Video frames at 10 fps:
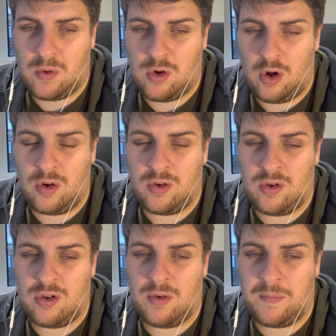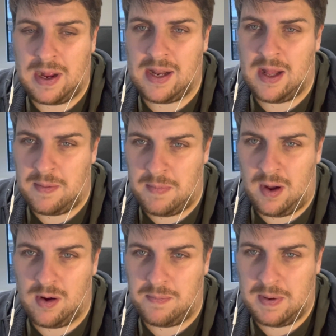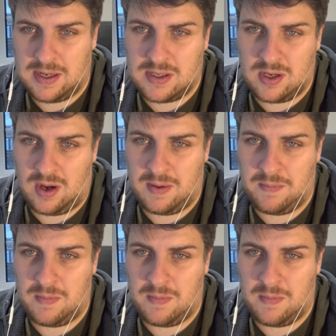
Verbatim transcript: gone to make their mark big time,